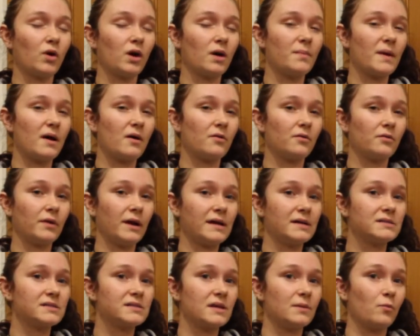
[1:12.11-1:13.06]
More about
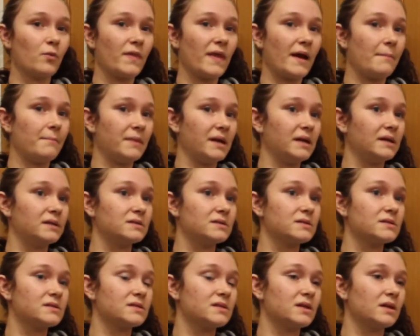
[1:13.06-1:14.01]
race and what that
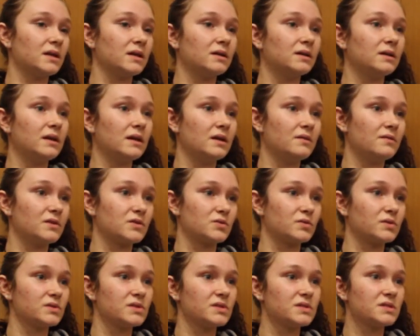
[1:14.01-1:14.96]
means to
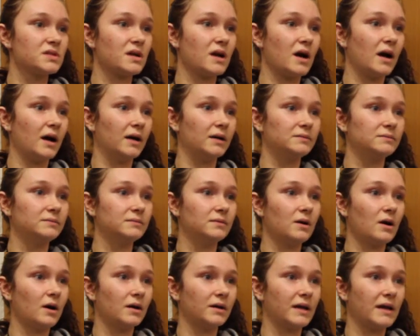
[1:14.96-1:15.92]
individuals
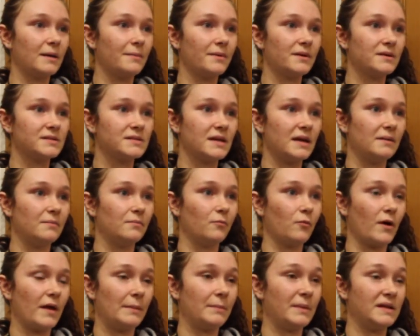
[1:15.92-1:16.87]
on campus
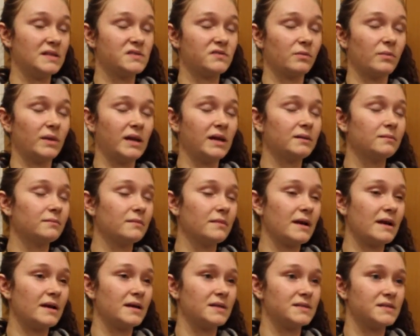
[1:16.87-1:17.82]
and what it means for me
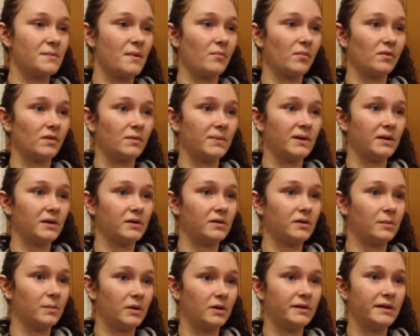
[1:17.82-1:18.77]
as a member of the
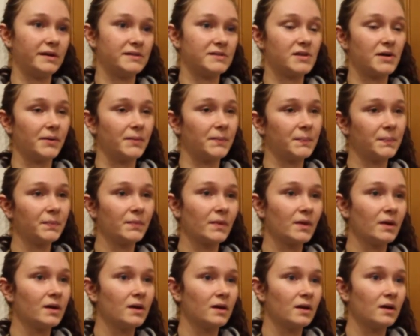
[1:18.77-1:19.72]
PLU community. So
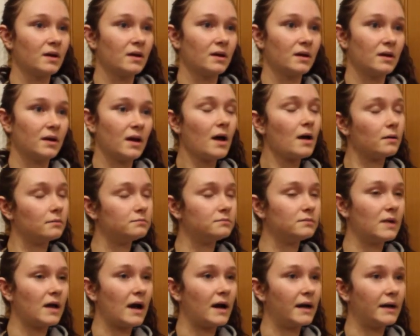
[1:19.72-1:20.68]

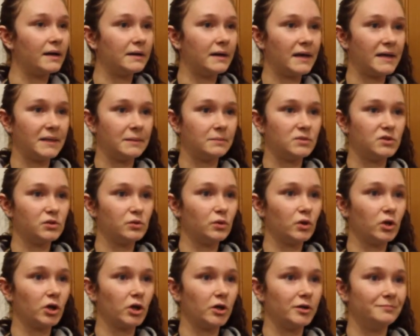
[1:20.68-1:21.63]
yeah, I came to
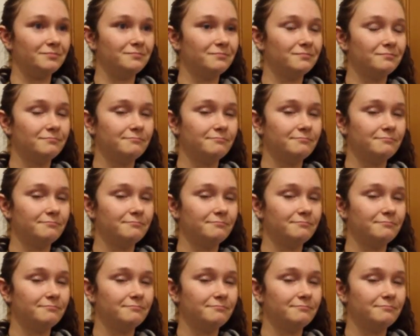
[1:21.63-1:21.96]
learn.